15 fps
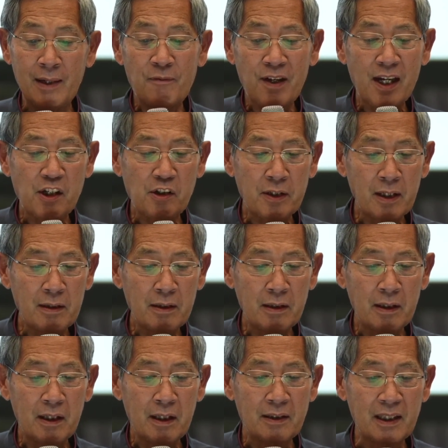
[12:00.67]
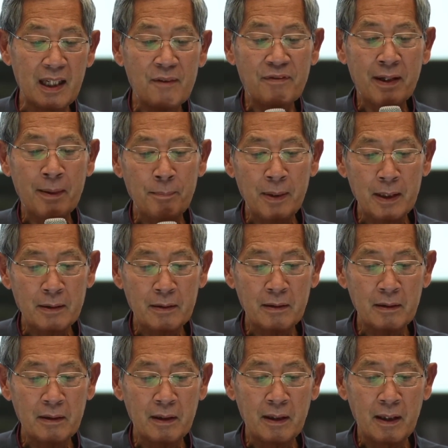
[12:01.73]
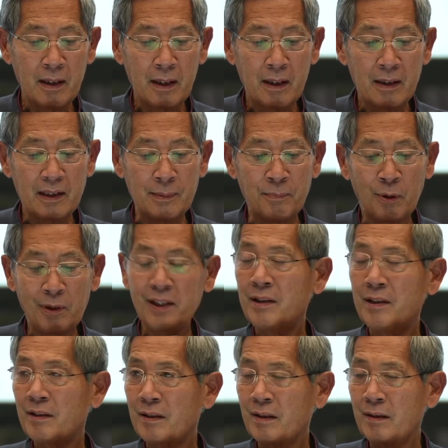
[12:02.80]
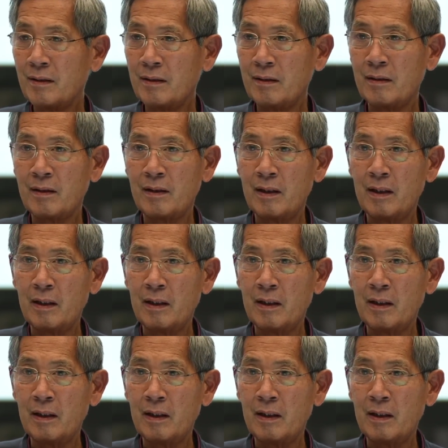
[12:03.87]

as the vaccine manufacturers, the vaccine fan club,